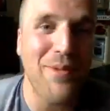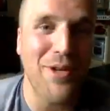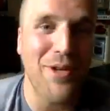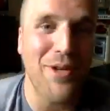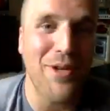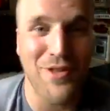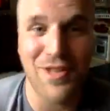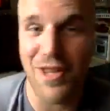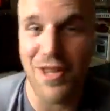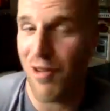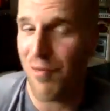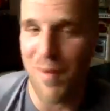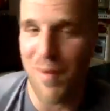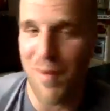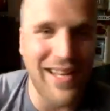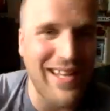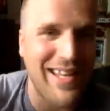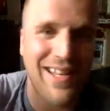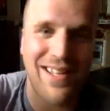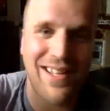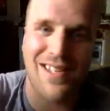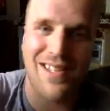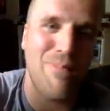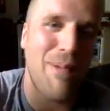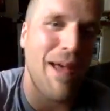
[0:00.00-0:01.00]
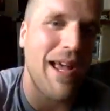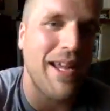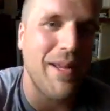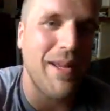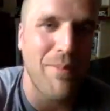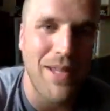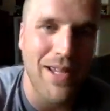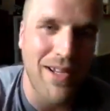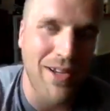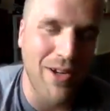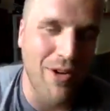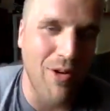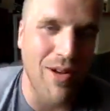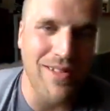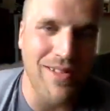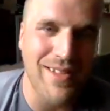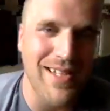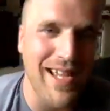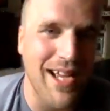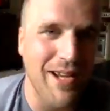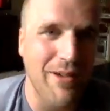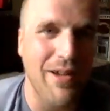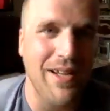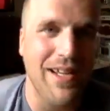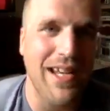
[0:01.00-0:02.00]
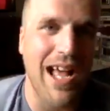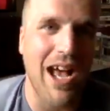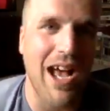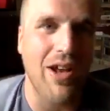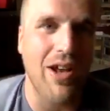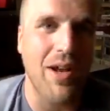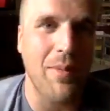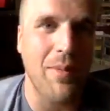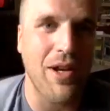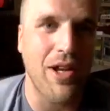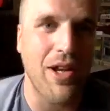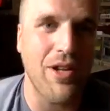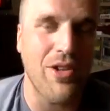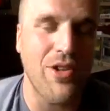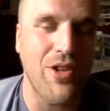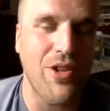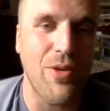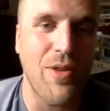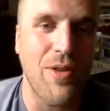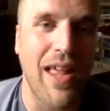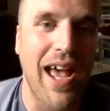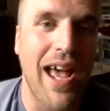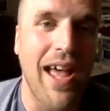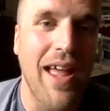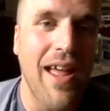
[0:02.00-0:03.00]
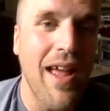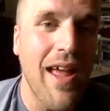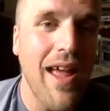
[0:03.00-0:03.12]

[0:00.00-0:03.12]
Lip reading: to yourself. My kid's begging me to go outside right now, and I'm going to do that.